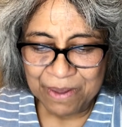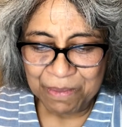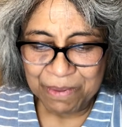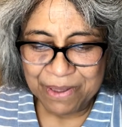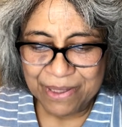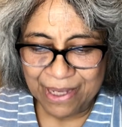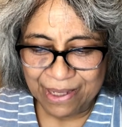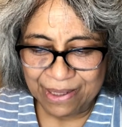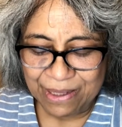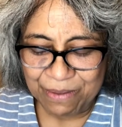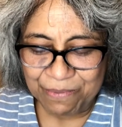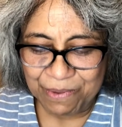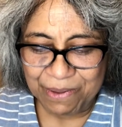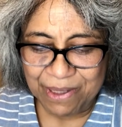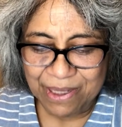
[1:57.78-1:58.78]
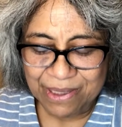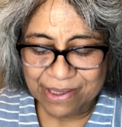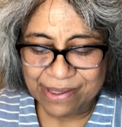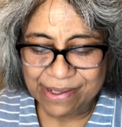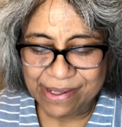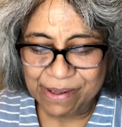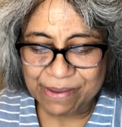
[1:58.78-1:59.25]
We thank you for
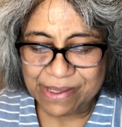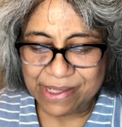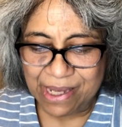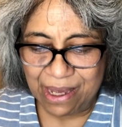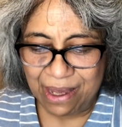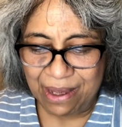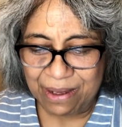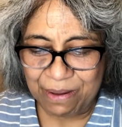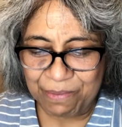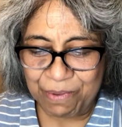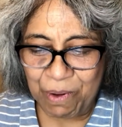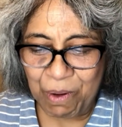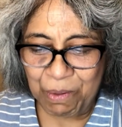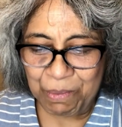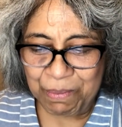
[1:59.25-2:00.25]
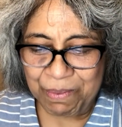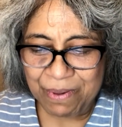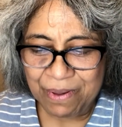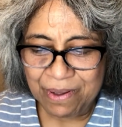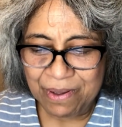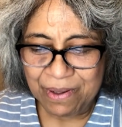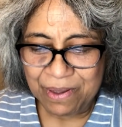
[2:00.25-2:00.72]
each new day of hope
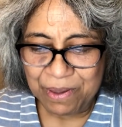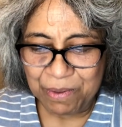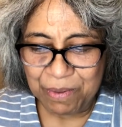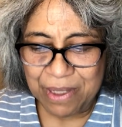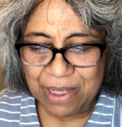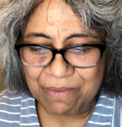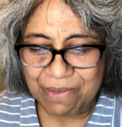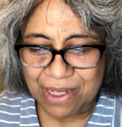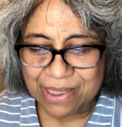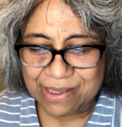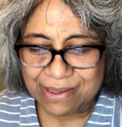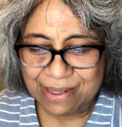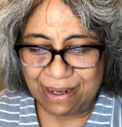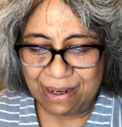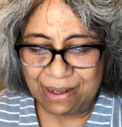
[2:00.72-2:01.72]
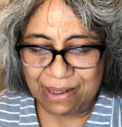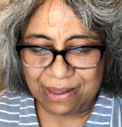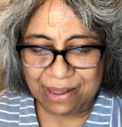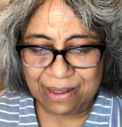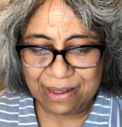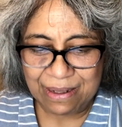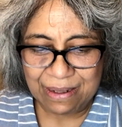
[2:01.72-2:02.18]
you give us
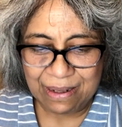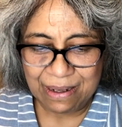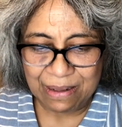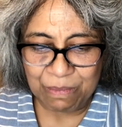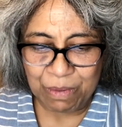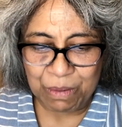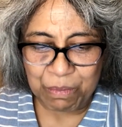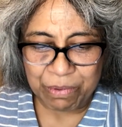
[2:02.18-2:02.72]
daily, and we